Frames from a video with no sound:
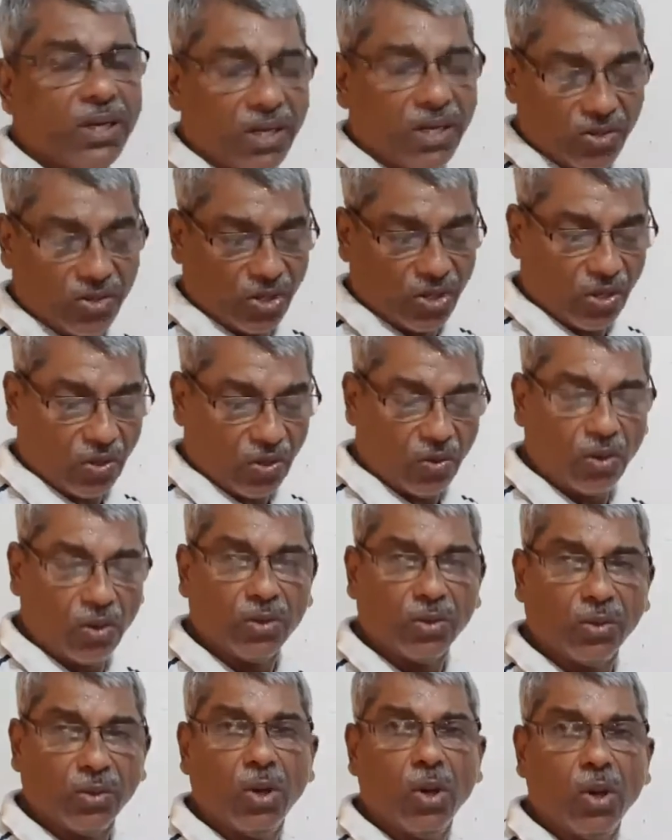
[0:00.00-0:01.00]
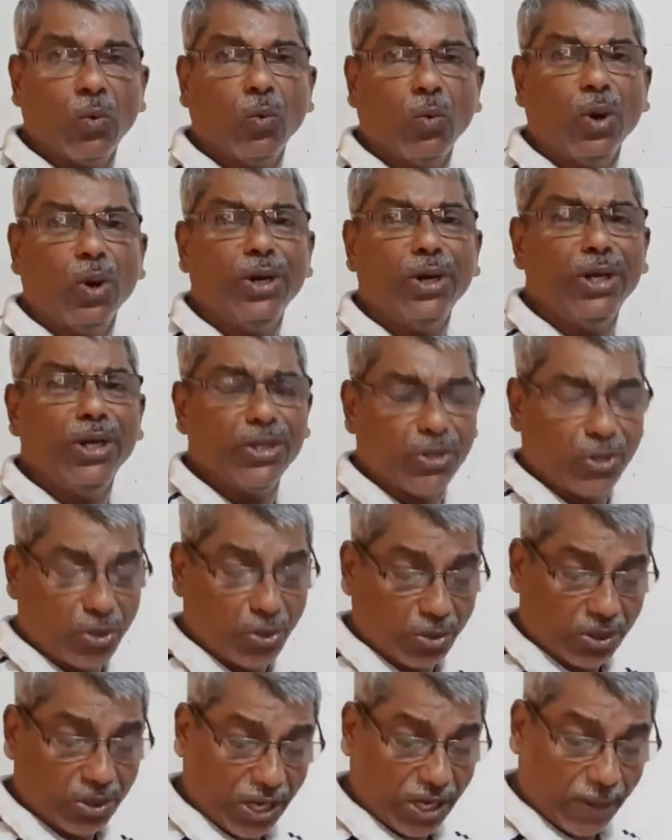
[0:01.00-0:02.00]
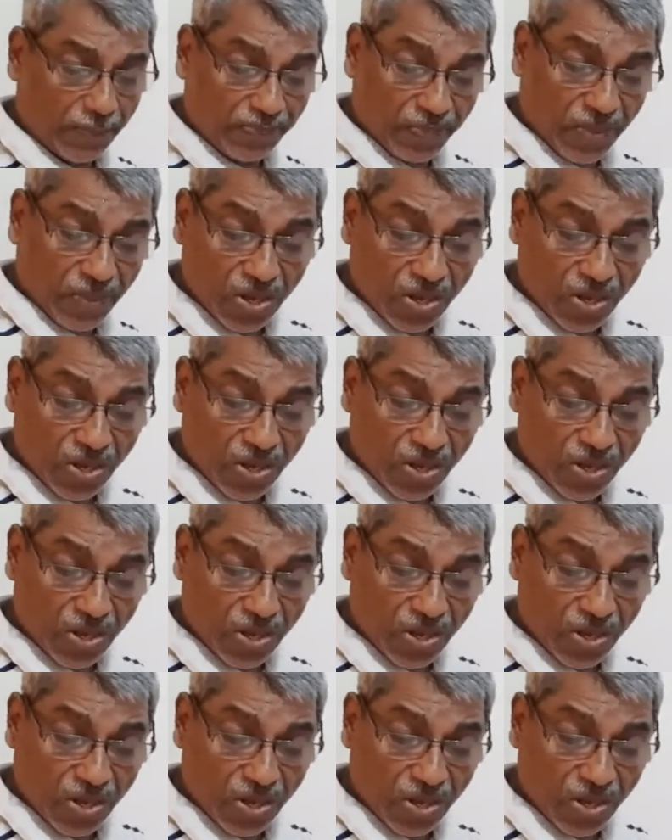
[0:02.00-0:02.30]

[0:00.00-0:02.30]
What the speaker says: is equal to 1 is to 3.